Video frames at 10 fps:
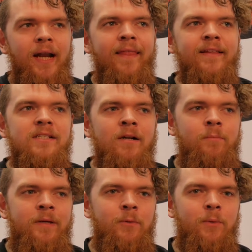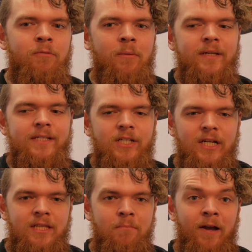I think some people would probably
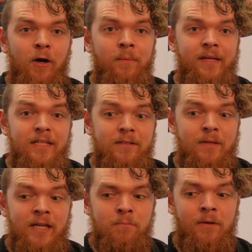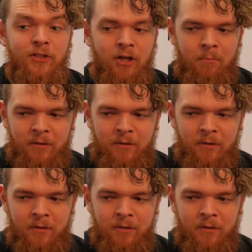suggest that my hobby is my job,